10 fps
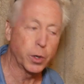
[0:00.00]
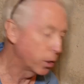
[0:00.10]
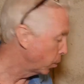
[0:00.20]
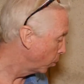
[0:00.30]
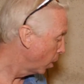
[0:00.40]

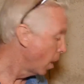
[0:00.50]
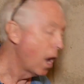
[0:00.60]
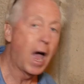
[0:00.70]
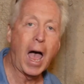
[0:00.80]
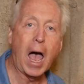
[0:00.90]
you
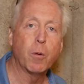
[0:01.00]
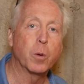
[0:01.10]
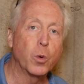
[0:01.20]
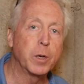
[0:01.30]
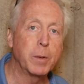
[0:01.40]
how it
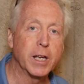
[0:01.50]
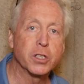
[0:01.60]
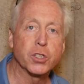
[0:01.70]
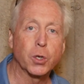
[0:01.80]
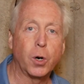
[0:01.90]
would be
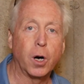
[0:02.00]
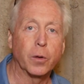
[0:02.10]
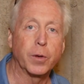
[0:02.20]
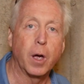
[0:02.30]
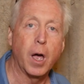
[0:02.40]

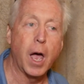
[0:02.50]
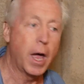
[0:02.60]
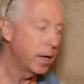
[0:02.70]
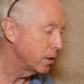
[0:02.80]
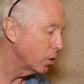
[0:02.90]
installed
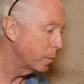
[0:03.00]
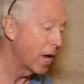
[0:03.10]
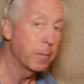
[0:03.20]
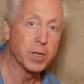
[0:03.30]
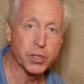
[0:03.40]
and you'll be
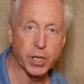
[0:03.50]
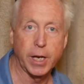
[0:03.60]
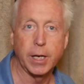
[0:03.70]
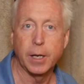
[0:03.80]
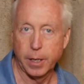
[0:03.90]
able to
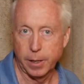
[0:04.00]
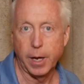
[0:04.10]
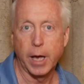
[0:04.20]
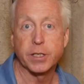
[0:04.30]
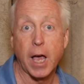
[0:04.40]
see
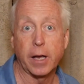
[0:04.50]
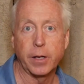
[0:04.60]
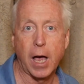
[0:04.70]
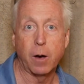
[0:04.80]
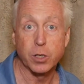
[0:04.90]

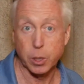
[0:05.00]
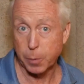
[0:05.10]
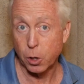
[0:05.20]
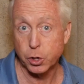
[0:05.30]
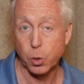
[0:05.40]
exactly how it's
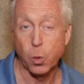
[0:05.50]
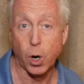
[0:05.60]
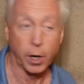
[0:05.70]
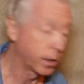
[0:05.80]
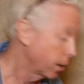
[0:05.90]
supposed to work.